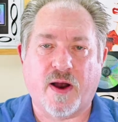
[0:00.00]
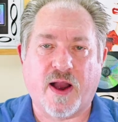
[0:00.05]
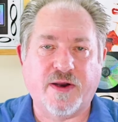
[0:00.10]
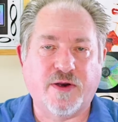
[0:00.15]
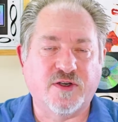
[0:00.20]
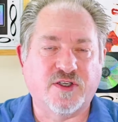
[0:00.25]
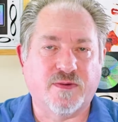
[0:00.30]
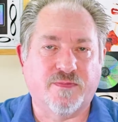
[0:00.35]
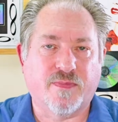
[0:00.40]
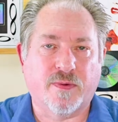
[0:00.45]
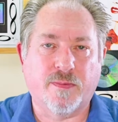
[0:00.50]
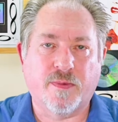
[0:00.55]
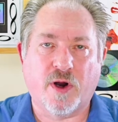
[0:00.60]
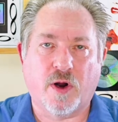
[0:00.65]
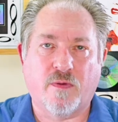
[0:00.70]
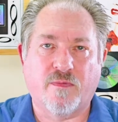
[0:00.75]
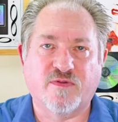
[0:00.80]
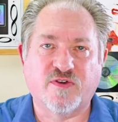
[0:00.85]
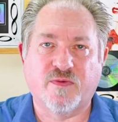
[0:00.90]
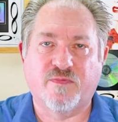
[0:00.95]
I do some, you
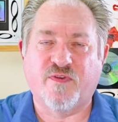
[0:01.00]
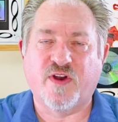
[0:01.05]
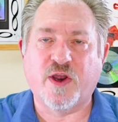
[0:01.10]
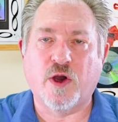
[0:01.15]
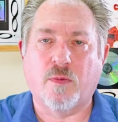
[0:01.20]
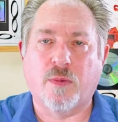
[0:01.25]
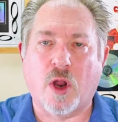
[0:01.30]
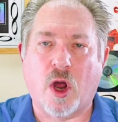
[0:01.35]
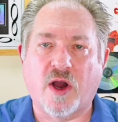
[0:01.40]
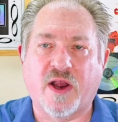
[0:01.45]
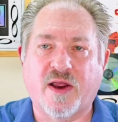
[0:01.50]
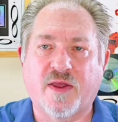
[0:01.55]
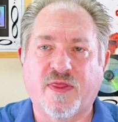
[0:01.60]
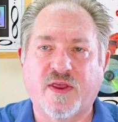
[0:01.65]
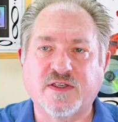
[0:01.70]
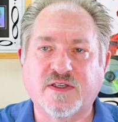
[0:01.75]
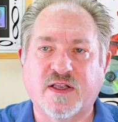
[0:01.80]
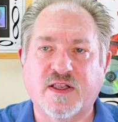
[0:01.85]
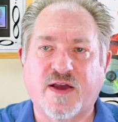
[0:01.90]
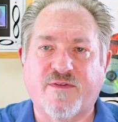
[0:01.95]
know, some video blogging and
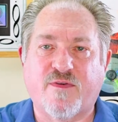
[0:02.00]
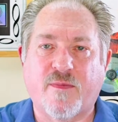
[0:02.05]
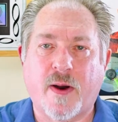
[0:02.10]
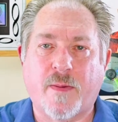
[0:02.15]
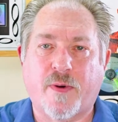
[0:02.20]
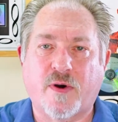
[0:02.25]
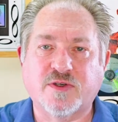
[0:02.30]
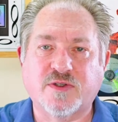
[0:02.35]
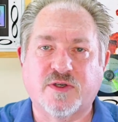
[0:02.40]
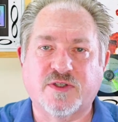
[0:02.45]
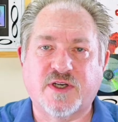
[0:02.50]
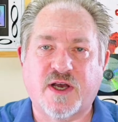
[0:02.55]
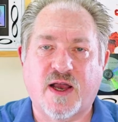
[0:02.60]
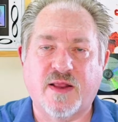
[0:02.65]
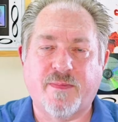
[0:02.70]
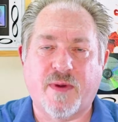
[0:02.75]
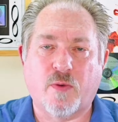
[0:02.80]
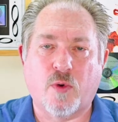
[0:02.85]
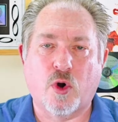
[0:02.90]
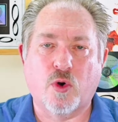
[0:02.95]
things like that for my personal
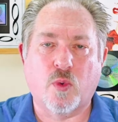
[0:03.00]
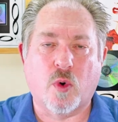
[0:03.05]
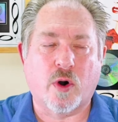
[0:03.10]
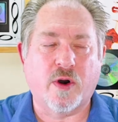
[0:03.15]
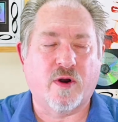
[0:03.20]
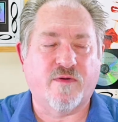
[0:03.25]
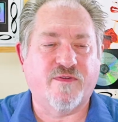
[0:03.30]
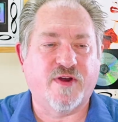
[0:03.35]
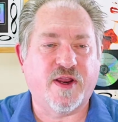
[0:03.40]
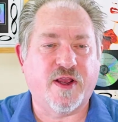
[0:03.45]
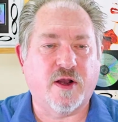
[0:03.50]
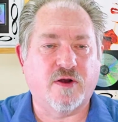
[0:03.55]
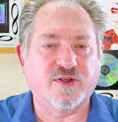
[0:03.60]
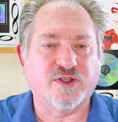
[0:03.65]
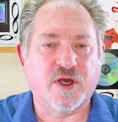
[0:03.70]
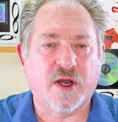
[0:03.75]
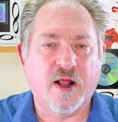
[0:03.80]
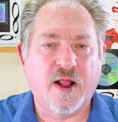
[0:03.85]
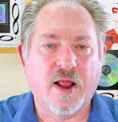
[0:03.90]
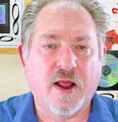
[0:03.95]
side, my Road Warrior
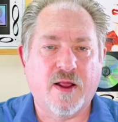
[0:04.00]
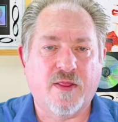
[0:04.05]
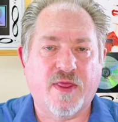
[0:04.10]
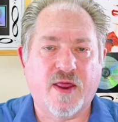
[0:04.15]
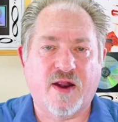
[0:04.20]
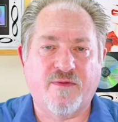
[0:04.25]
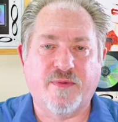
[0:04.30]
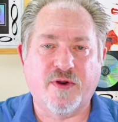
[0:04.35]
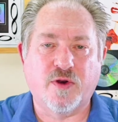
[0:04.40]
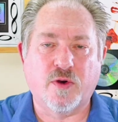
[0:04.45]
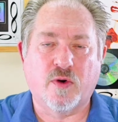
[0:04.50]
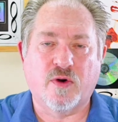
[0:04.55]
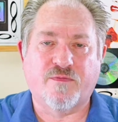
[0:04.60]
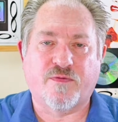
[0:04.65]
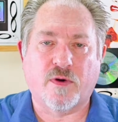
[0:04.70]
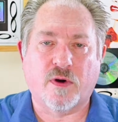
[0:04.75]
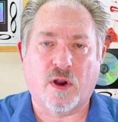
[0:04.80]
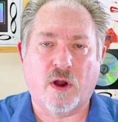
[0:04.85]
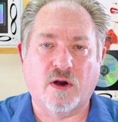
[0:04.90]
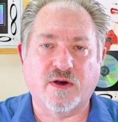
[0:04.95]
videos that I've been doing
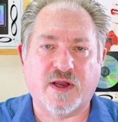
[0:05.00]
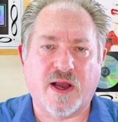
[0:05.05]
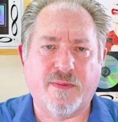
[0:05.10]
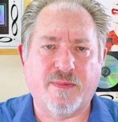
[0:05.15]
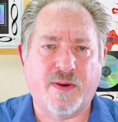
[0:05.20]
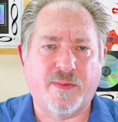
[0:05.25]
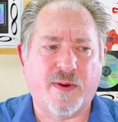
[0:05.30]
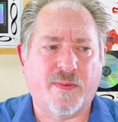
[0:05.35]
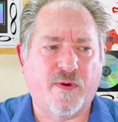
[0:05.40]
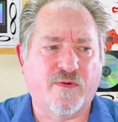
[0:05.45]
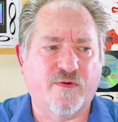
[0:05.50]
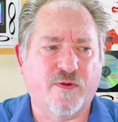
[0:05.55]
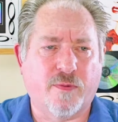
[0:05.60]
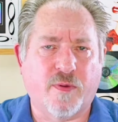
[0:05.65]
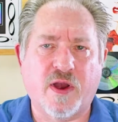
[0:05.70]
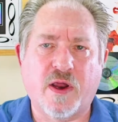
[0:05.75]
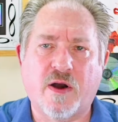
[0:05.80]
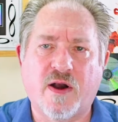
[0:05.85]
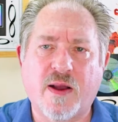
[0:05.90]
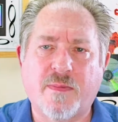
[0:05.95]
for a long time. I'm up over
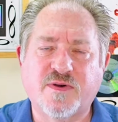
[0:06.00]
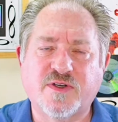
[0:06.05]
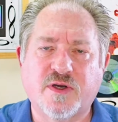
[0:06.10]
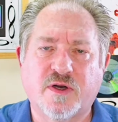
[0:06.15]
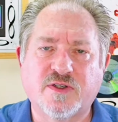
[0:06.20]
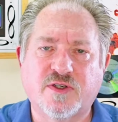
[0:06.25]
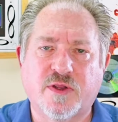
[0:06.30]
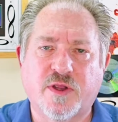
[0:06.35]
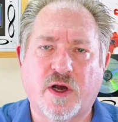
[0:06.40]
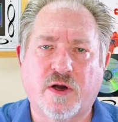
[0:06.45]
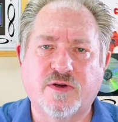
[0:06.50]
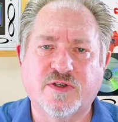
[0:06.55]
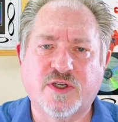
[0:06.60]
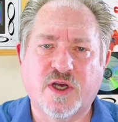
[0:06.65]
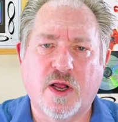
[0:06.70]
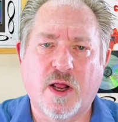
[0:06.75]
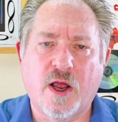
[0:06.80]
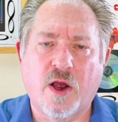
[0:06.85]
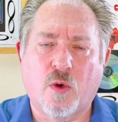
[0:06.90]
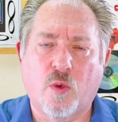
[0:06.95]
300 episodes of those,
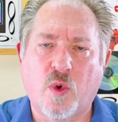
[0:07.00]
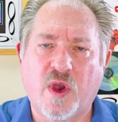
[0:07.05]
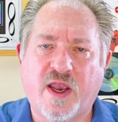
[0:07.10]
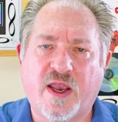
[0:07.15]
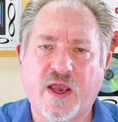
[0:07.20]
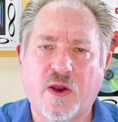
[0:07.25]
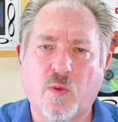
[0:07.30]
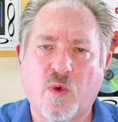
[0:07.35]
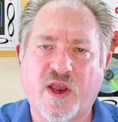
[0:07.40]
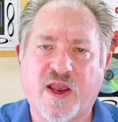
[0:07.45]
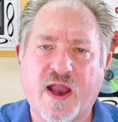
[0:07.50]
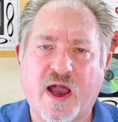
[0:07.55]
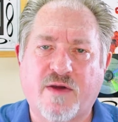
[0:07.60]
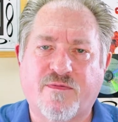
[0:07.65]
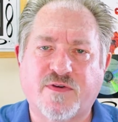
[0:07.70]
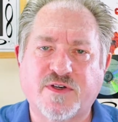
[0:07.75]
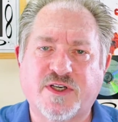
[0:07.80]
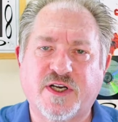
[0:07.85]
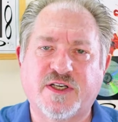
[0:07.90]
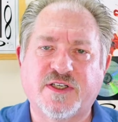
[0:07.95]
week in, week
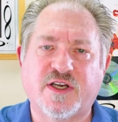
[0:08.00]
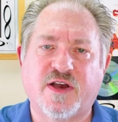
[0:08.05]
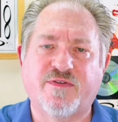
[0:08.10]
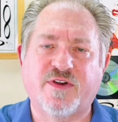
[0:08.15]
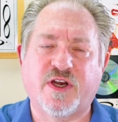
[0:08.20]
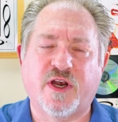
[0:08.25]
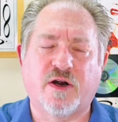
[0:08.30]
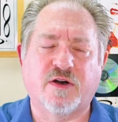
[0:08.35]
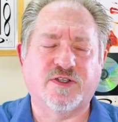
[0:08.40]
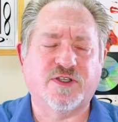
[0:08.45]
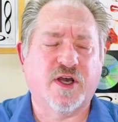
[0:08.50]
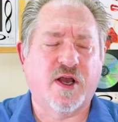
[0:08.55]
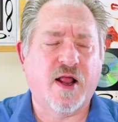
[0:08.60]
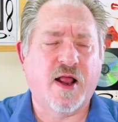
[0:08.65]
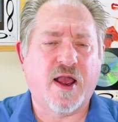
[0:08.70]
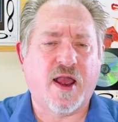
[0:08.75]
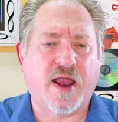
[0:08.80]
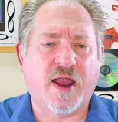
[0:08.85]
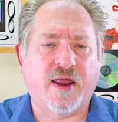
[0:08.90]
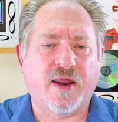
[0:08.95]
out for six, seven years,
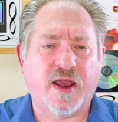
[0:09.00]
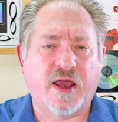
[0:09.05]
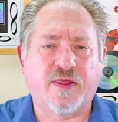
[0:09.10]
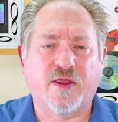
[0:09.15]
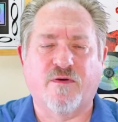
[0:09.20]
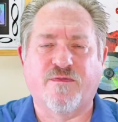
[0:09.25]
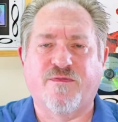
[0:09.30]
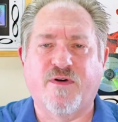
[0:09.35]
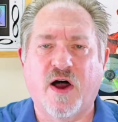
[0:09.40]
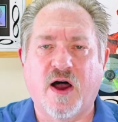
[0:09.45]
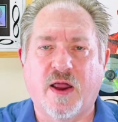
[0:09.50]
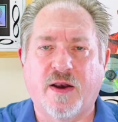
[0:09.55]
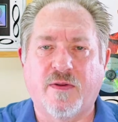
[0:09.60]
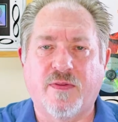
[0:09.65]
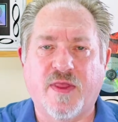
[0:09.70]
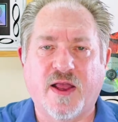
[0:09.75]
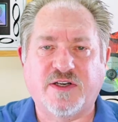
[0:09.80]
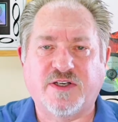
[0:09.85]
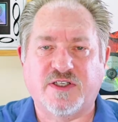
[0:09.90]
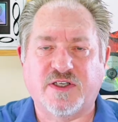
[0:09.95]
and, and they're fun.
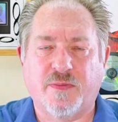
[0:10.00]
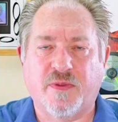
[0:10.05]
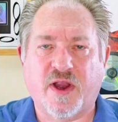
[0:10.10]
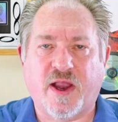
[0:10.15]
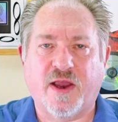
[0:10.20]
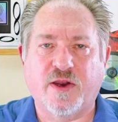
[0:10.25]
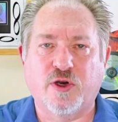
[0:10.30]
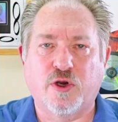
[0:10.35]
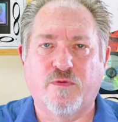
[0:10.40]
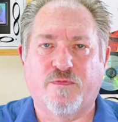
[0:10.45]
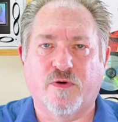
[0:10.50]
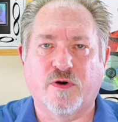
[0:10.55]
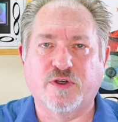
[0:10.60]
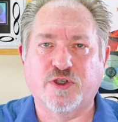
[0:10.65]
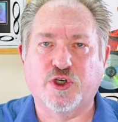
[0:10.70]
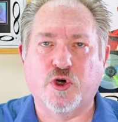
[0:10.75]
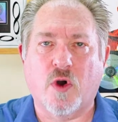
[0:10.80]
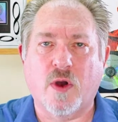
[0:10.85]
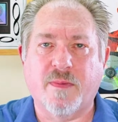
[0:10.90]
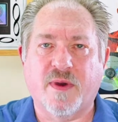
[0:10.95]
That's just something I can do for
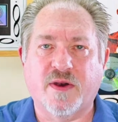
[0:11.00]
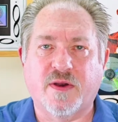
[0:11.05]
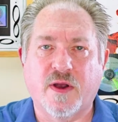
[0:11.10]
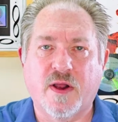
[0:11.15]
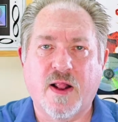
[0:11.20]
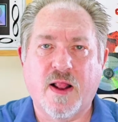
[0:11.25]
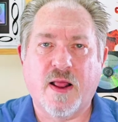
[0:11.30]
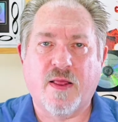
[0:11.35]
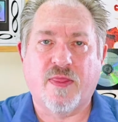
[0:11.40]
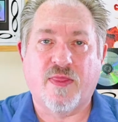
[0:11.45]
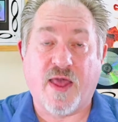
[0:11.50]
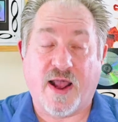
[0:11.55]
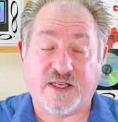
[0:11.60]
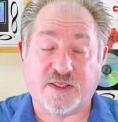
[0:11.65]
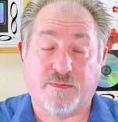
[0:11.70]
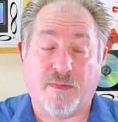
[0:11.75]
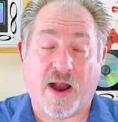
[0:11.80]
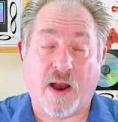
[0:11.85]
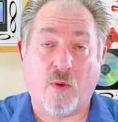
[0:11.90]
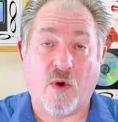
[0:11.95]
enjoyment.
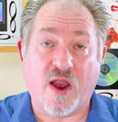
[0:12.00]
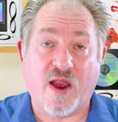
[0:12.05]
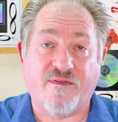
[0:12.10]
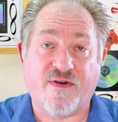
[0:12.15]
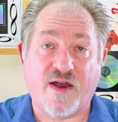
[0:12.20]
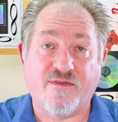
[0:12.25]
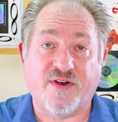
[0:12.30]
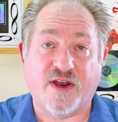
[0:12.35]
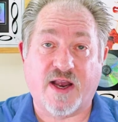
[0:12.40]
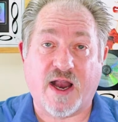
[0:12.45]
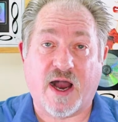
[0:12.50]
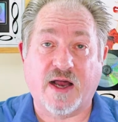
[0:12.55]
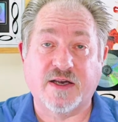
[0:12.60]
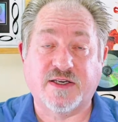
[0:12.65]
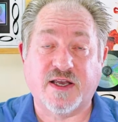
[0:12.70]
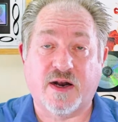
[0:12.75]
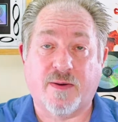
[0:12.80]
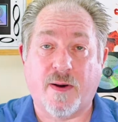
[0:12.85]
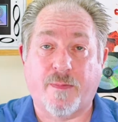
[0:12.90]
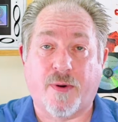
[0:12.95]
That's my way of having
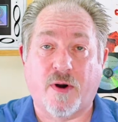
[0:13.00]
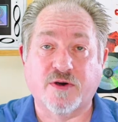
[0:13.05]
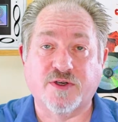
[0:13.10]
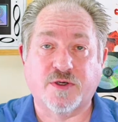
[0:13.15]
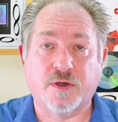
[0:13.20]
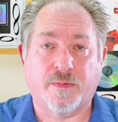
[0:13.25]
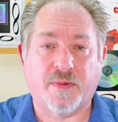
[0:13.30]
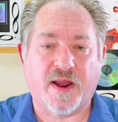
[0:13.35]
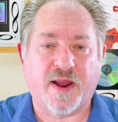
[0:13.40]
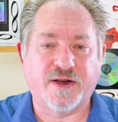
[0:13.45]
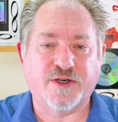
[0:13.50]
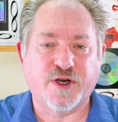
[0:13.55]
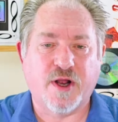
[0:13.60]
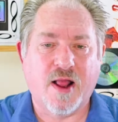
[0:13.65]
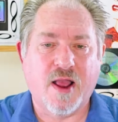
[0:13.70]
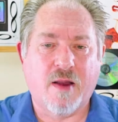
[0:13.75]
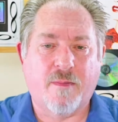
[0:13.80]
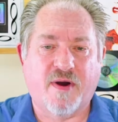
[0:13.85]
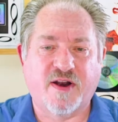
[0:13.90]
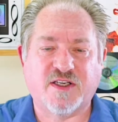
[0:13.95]
content on my personal page.
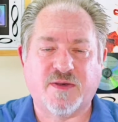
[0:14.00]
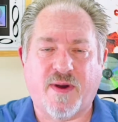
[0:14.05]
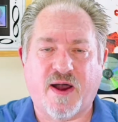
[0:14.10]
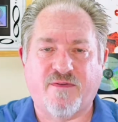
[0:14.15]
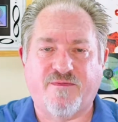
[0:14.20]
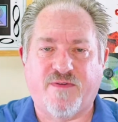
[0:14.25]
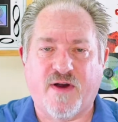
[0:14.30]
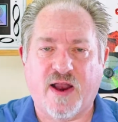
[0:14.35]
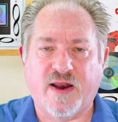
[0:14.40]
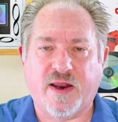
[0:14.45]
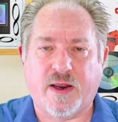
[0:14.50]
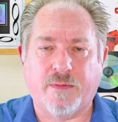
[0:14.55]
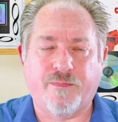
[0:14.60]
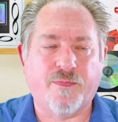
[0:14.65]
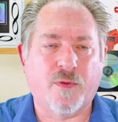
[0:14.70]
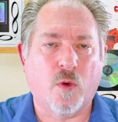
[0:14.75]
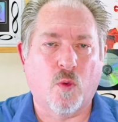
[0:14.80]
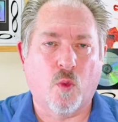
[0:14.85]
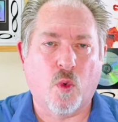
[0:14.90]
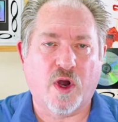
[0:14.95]
But it's about finding
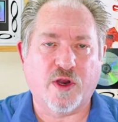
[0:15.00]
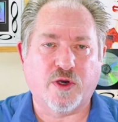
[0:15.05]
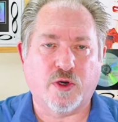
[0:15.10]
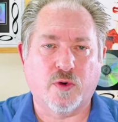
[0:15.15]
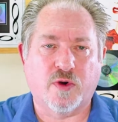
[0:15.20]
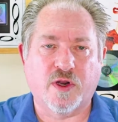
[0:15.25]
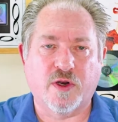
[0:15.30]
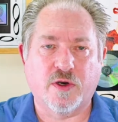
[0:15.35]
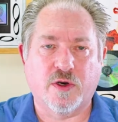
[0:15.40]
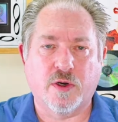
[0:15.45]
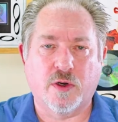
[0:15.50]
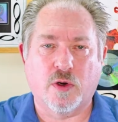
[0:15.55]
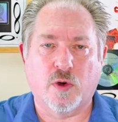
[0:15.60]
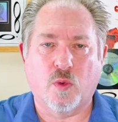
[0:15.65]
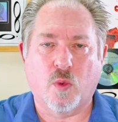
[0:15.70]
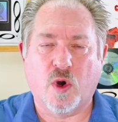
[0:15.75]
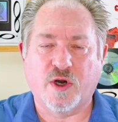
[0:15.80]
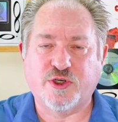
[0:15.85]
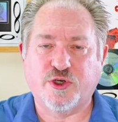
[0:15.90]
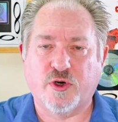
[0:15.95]
what you can do,
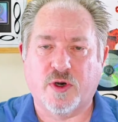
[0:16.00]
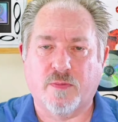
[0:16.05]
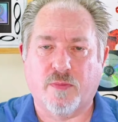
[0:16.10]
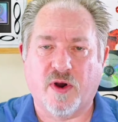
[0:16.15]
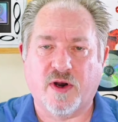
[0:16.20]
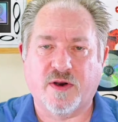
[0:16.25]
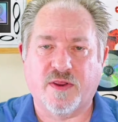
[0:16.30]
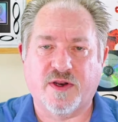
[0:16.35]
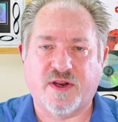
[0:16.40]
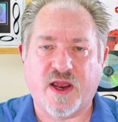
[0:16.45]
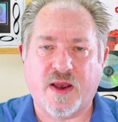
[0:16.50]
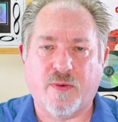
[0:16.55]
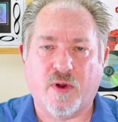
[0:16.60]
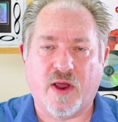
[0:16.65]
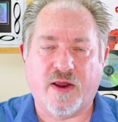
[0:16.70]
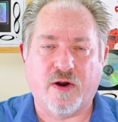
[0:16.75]
what you can bring to the table.